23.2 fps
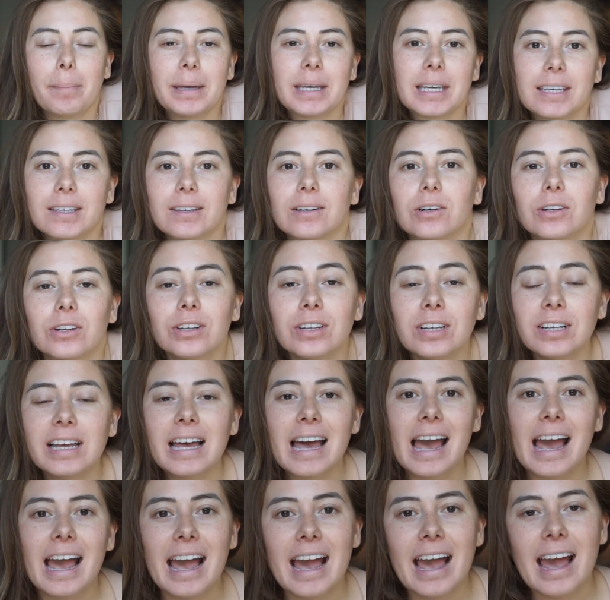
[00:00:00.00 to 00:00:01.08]
peel,
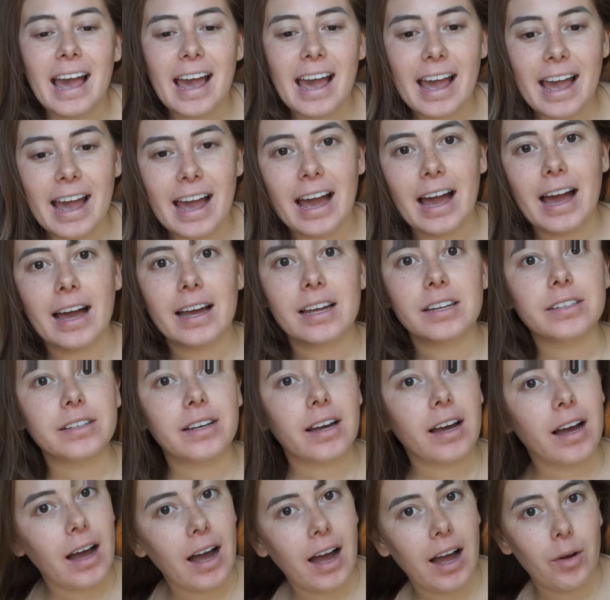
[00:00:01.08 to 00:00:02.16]
and
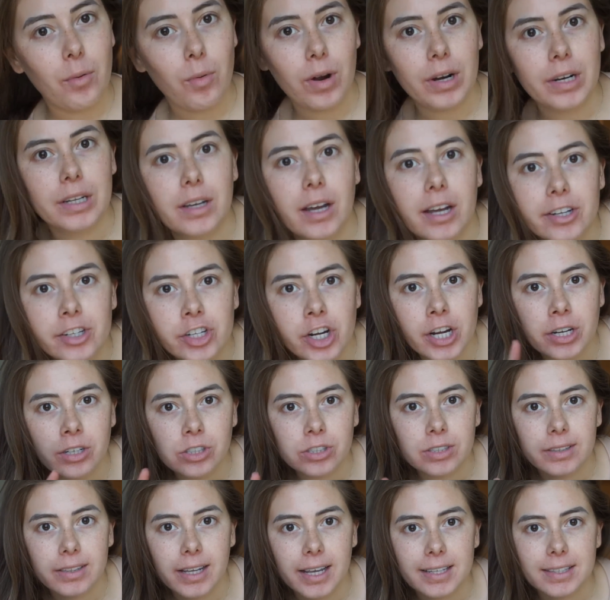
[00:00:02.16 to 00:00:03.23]
I changed
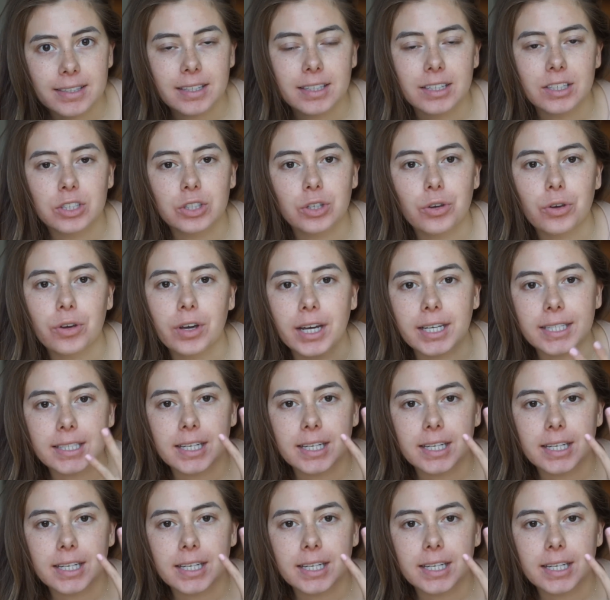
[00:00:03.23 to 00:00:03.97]
lenses so you guys